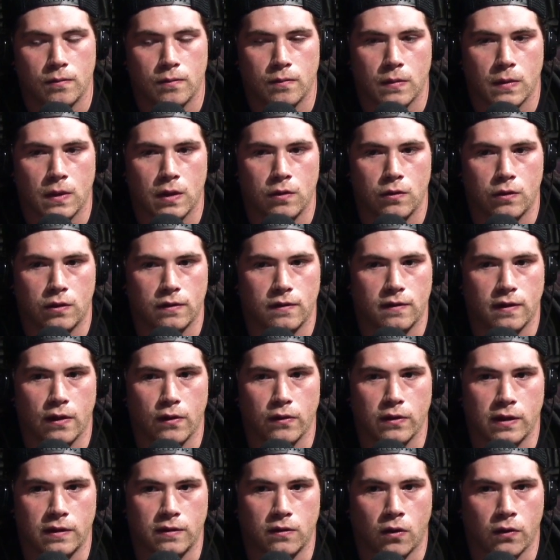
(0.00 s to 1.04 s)
you could tell
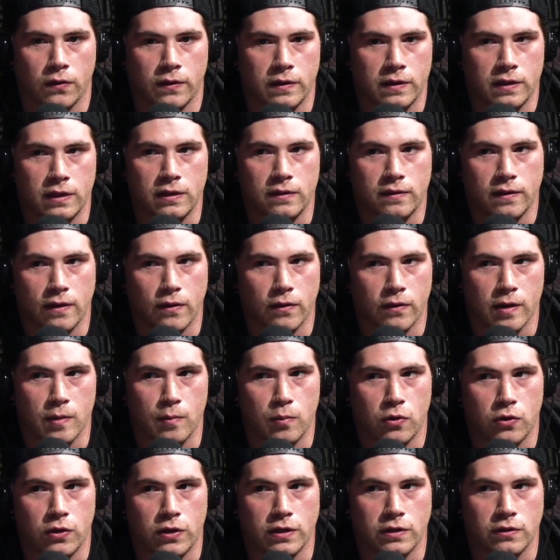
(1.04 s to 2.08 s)
that all the detail they
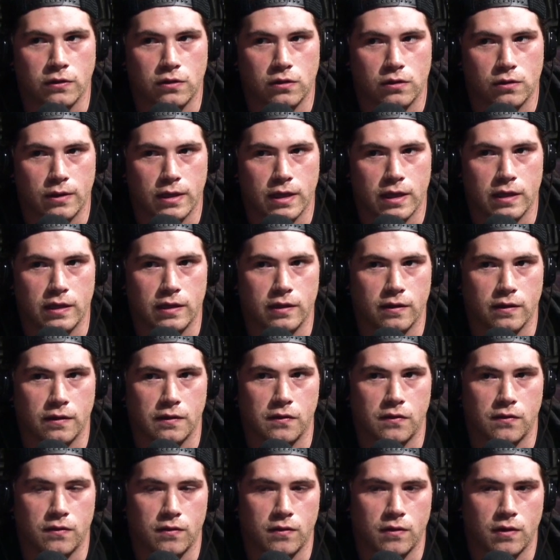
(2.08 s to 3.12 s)
put into it,
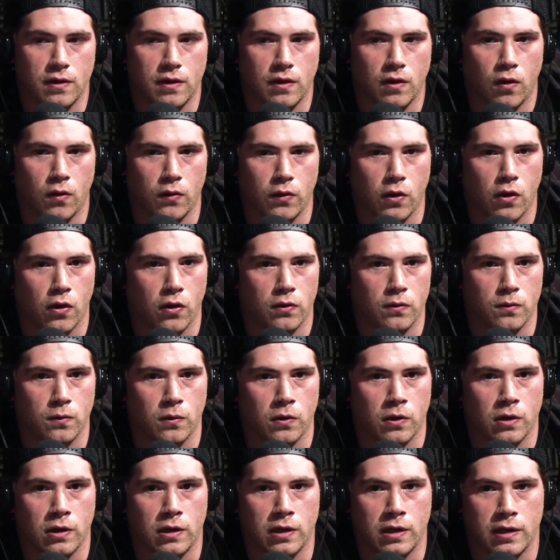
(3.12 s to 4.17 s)
all the hard
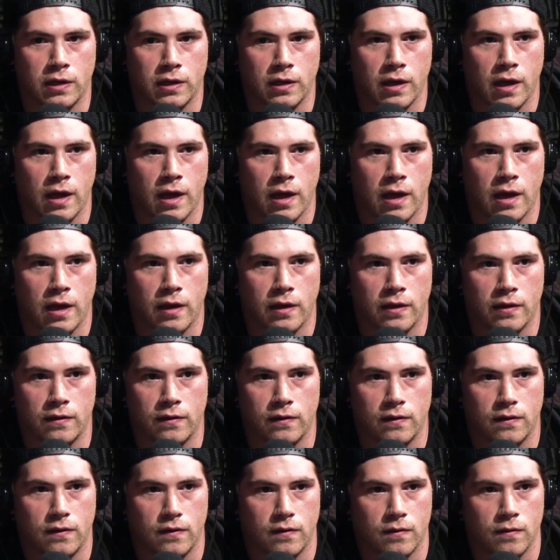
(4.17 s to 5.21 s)
work,
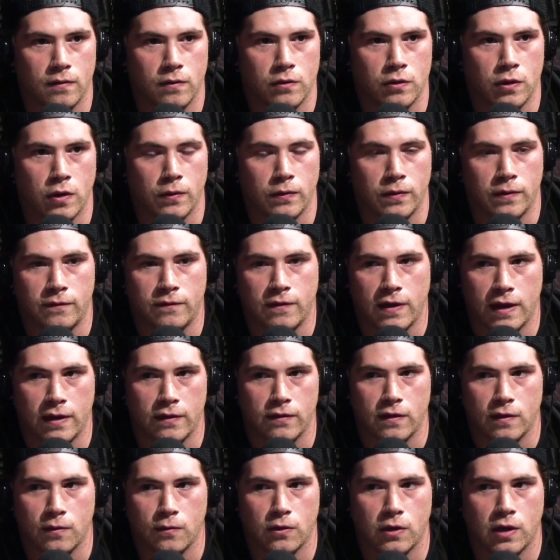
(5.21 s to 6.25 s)
and you know the fans
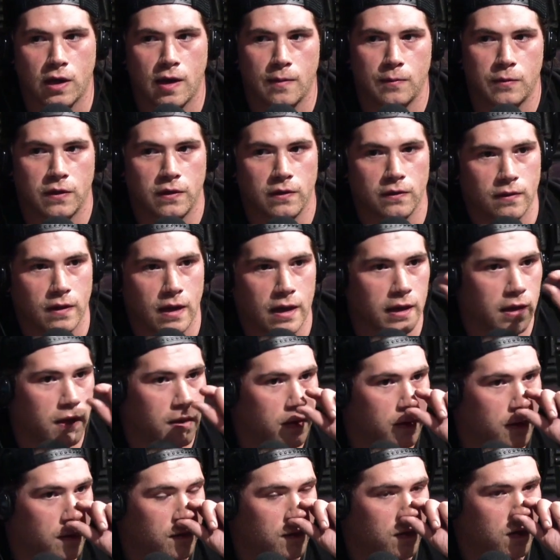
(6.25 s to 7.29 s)
that were coming like
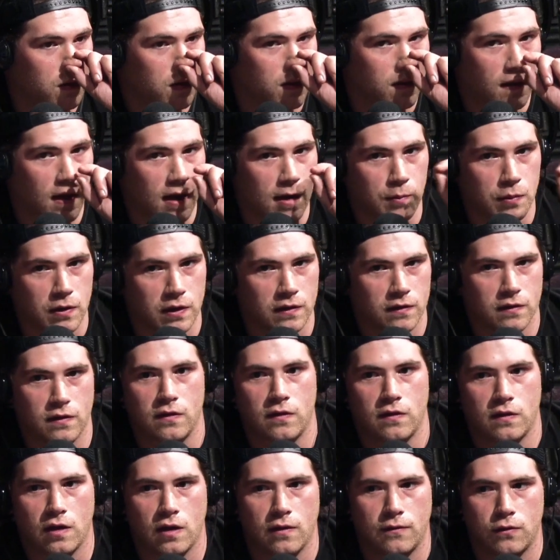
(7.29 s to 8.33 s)
to the tapings and
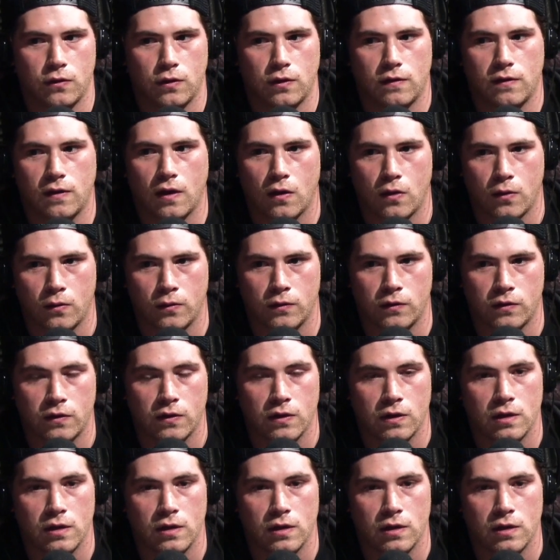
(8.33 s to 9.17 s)
stuff, you could tell it was